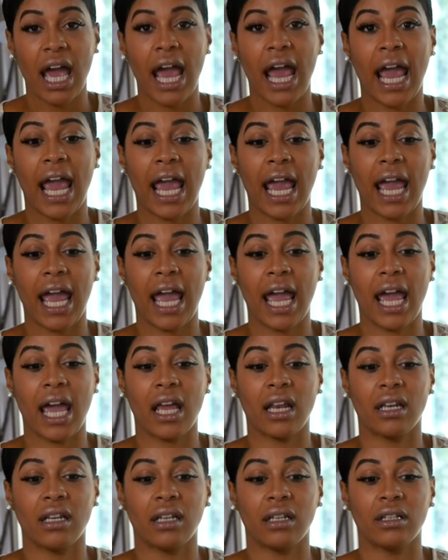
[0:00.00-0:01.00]

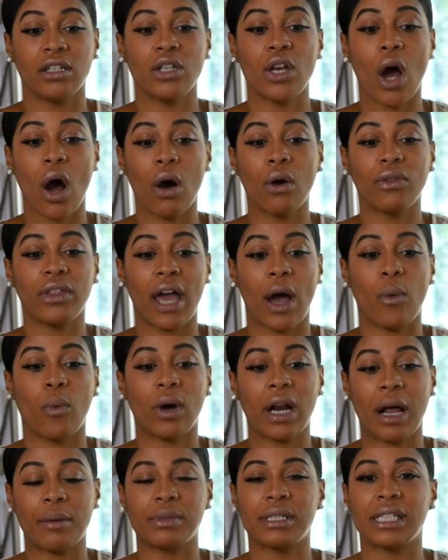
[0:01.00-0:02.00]
and know that
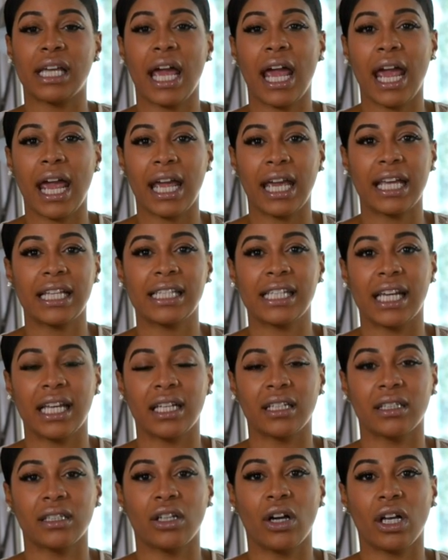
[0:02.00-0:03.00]
what I'm saying
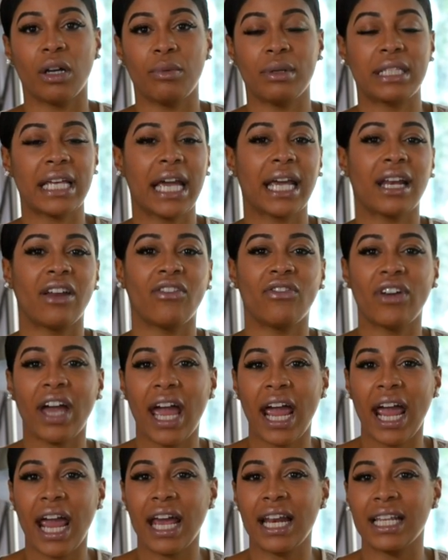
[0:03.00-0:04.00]
isn't gonna be taken in
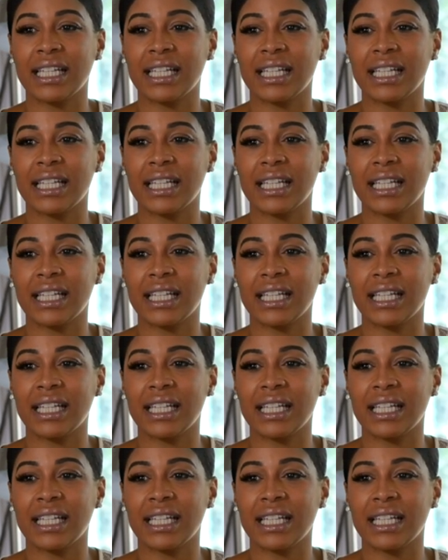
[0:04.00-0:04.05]
vain.